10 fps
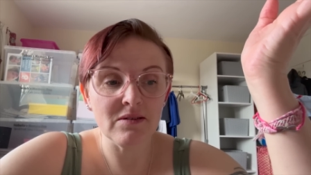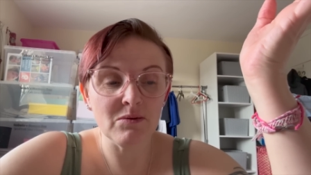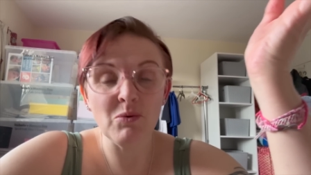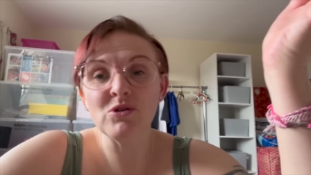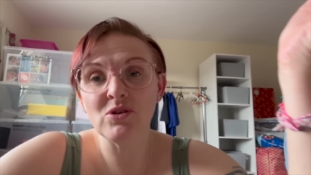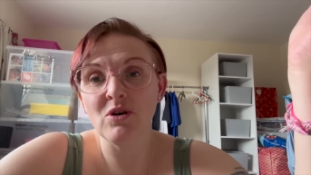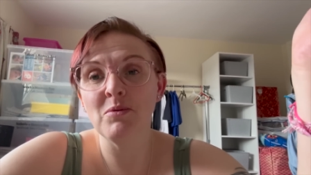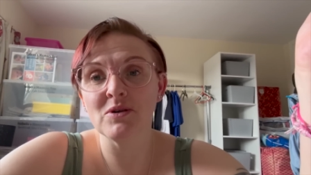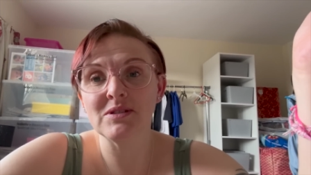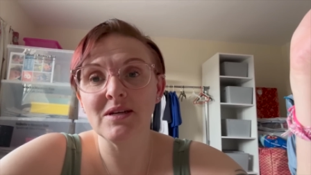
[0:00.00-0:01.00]
we watch a lot of
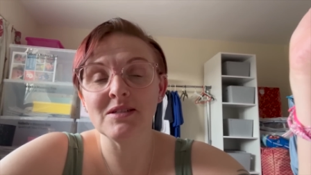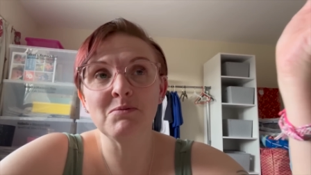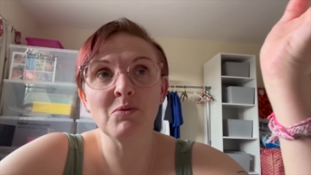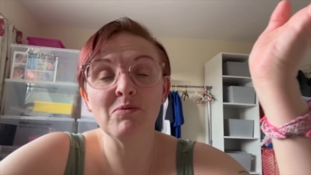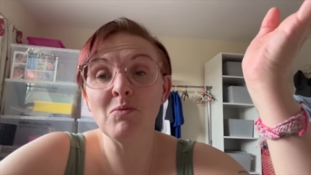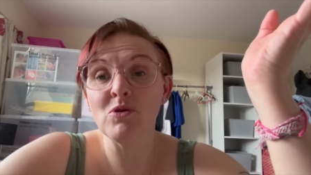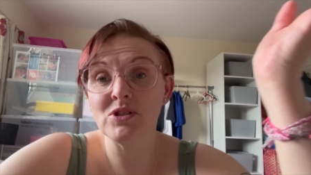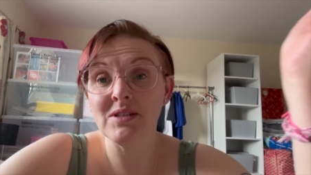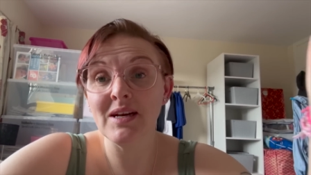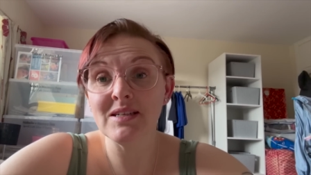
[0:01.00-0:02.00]
box sets, but we've been
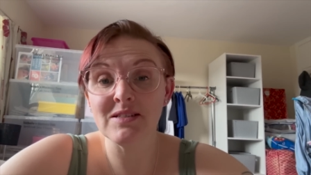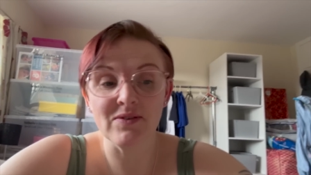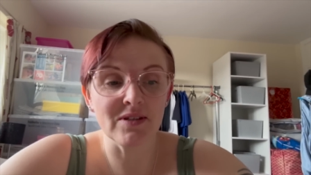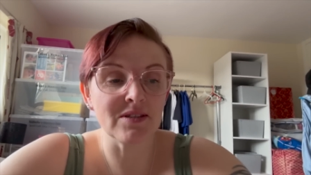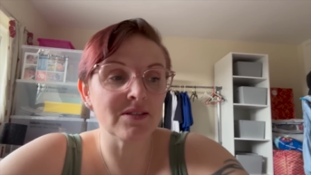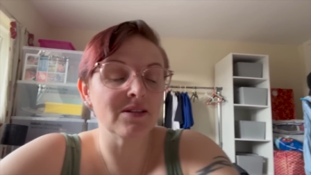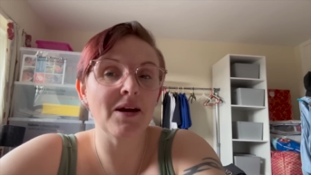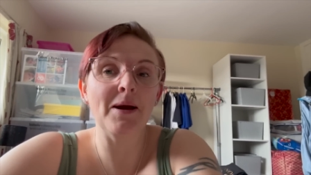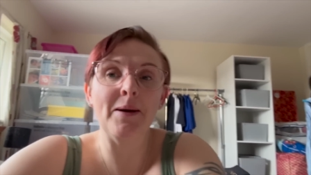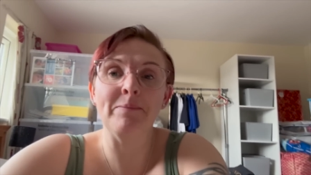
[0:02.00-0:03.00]
watching The Last of Us.
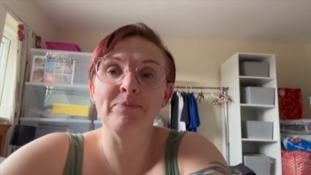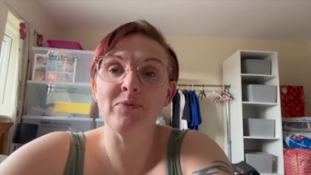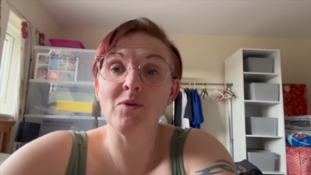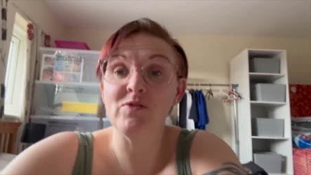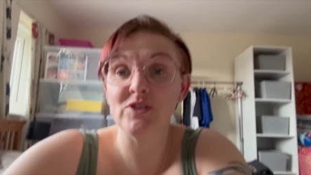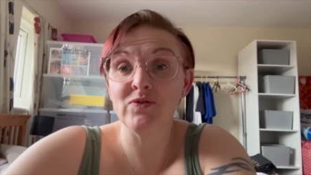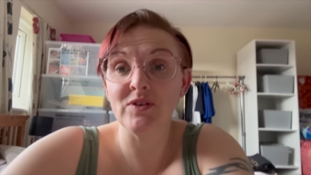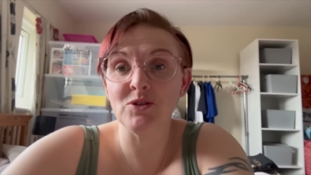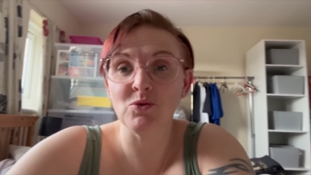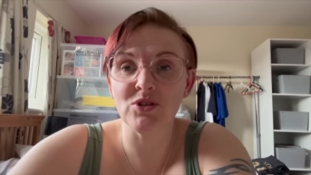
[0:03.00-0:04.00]
Um, we've just
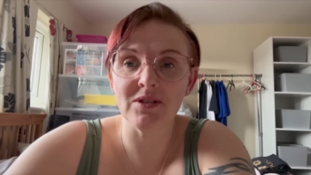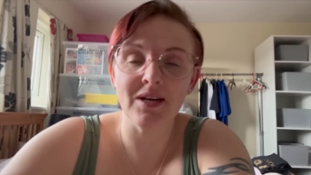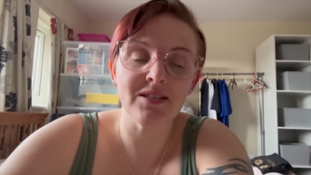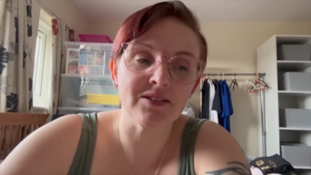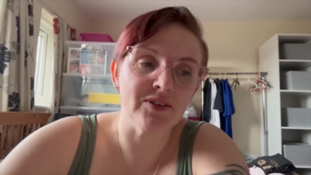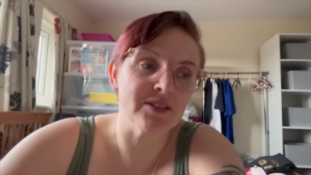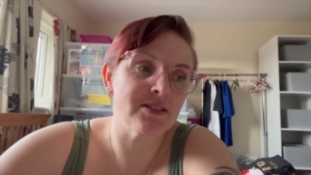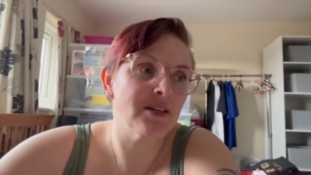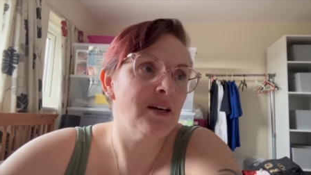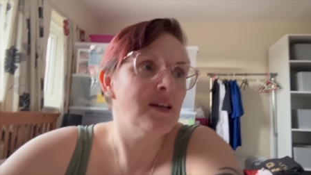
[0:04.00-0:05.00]
finished watching The Last of
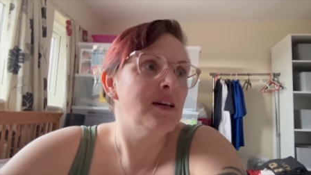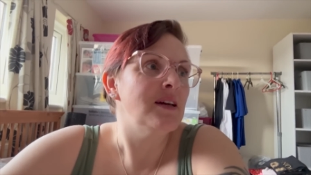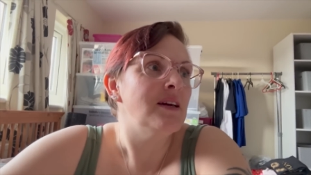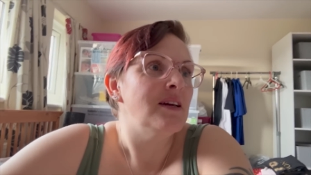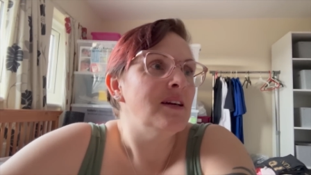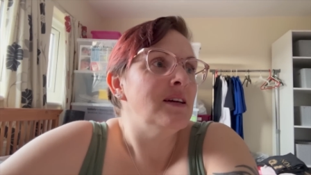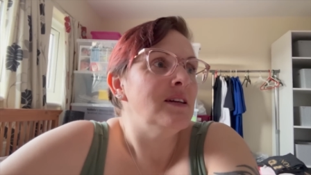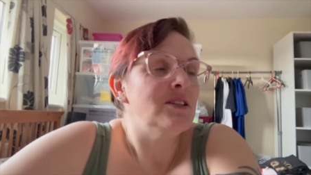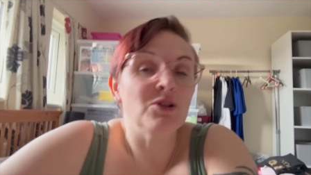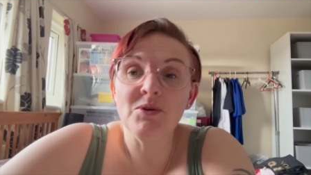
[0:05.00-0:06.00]
Us.
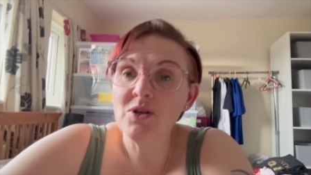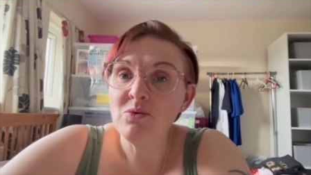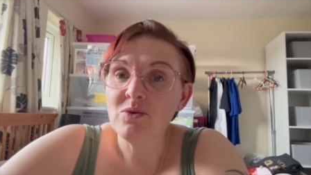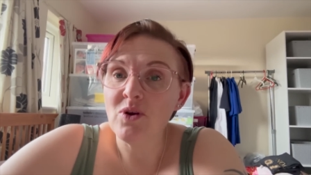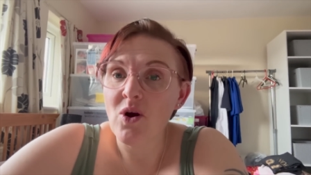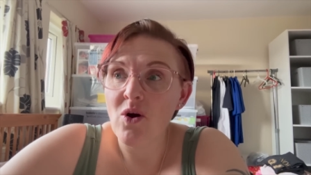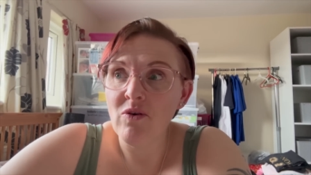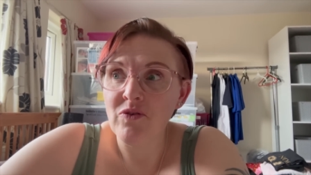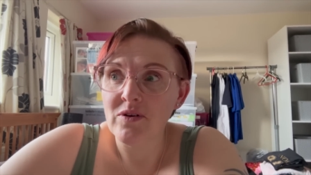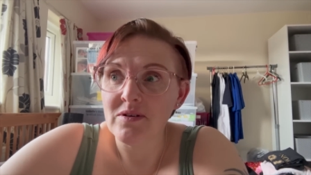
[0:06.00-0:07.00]
So we don't
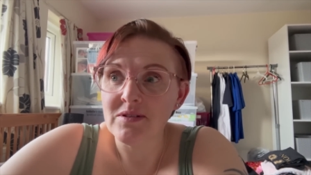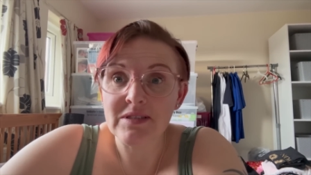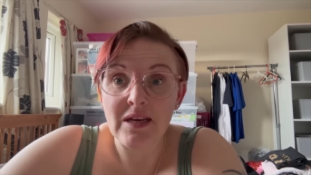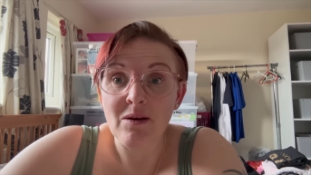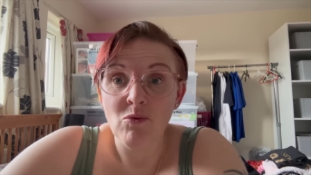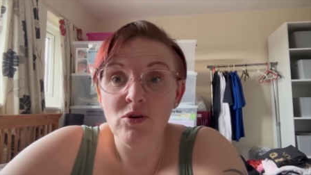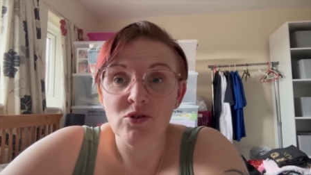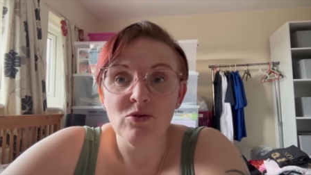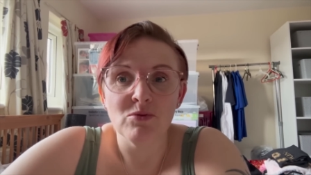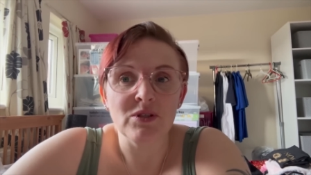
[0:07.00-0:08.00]
often sit and watch
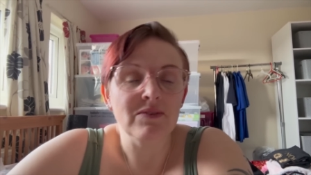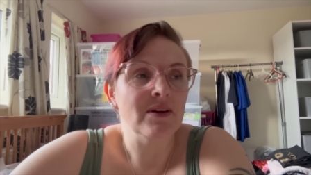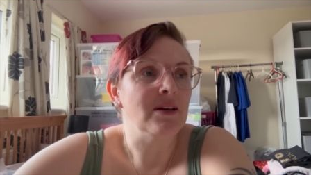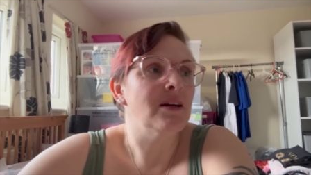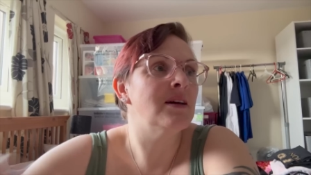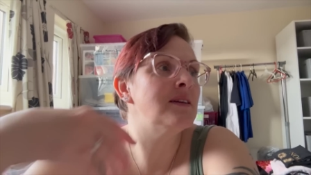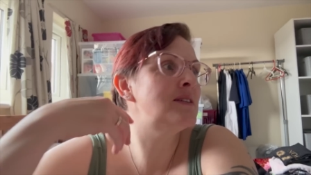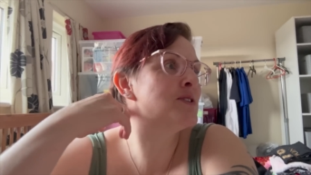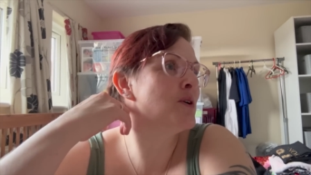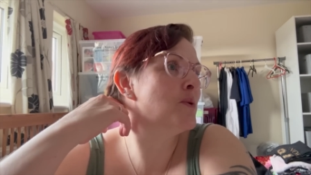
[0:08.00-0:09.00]
normal TV.
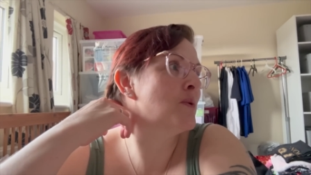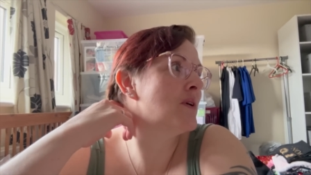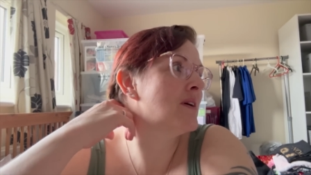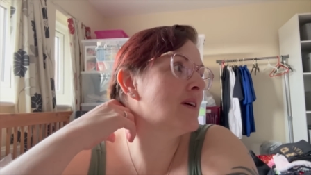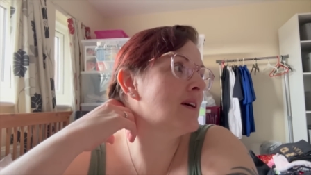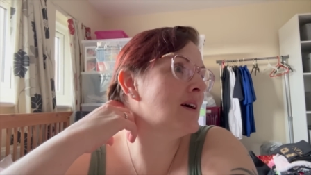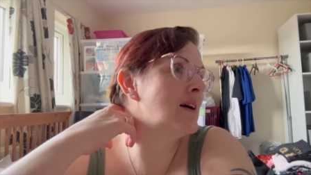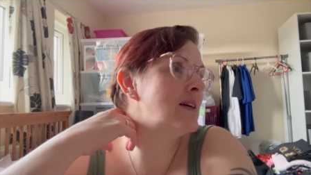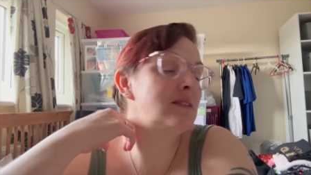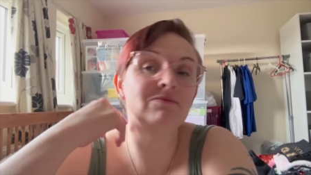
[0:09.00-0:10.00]
So
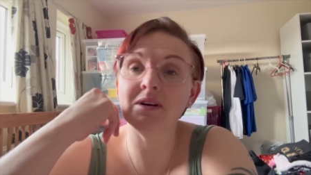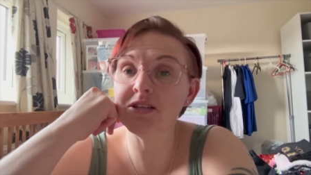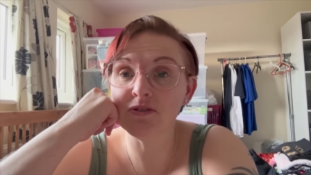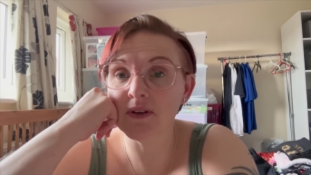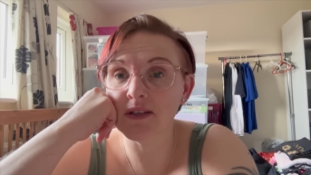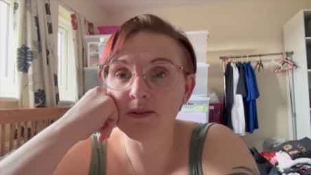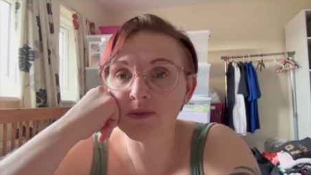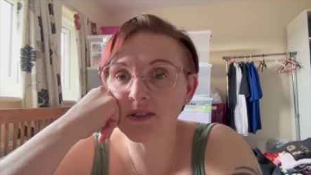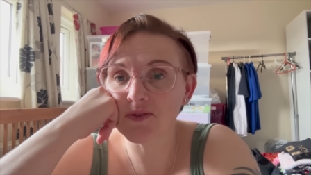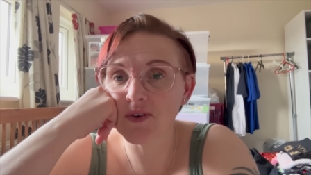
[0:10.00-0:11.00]
I didn't actually realise it
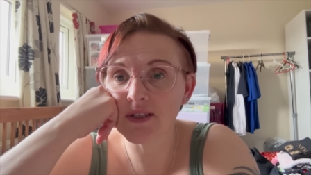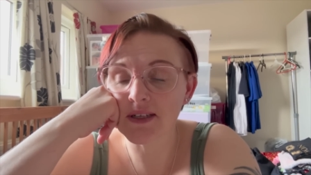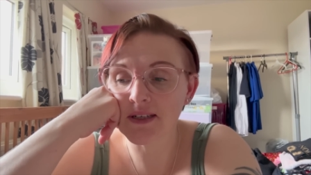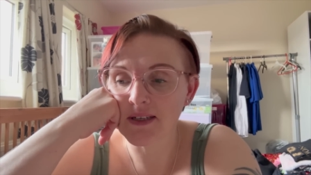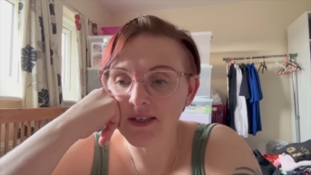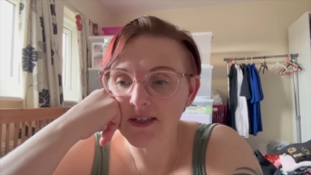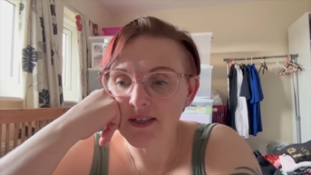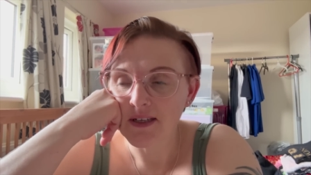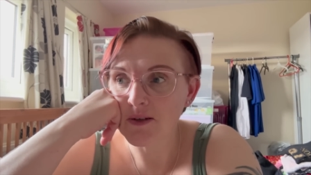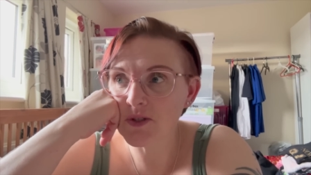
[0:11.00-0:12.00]
was this Friday.
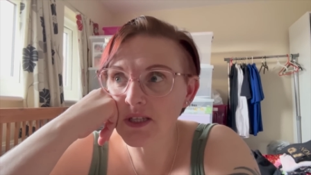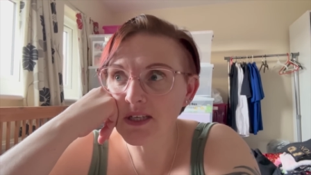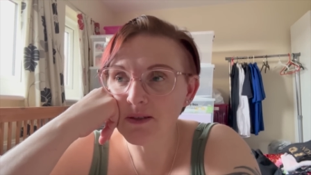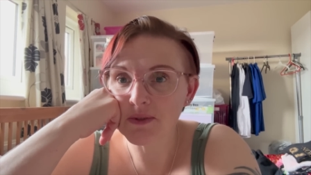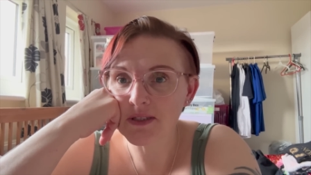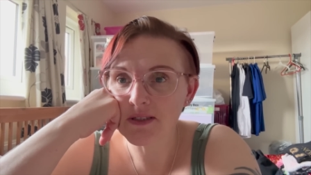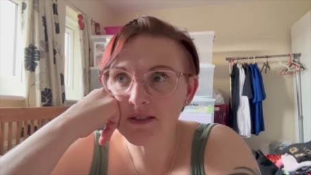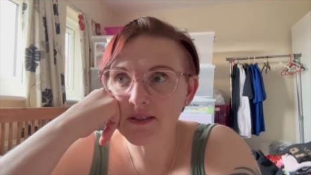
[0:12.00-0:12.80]
I was thinking it was,